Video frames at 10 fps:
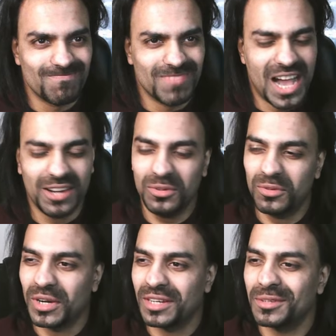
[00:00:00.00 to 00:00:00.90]
I don't know
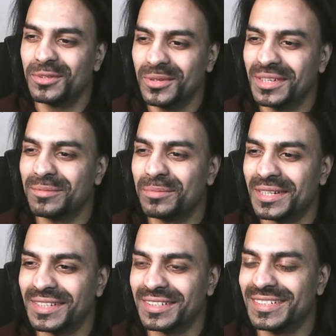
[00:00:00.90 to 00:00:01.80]
why I do it,
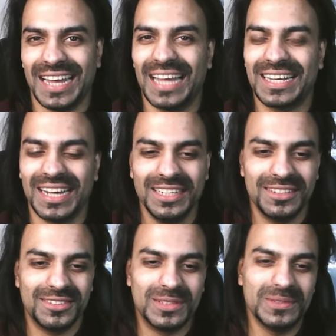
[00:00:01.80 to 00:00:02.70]
but I kind
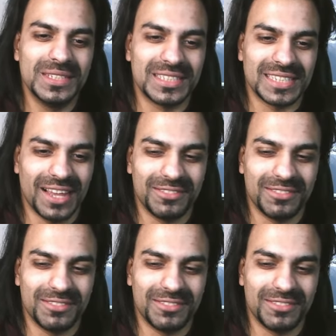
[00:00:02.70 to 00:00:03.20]
of do this every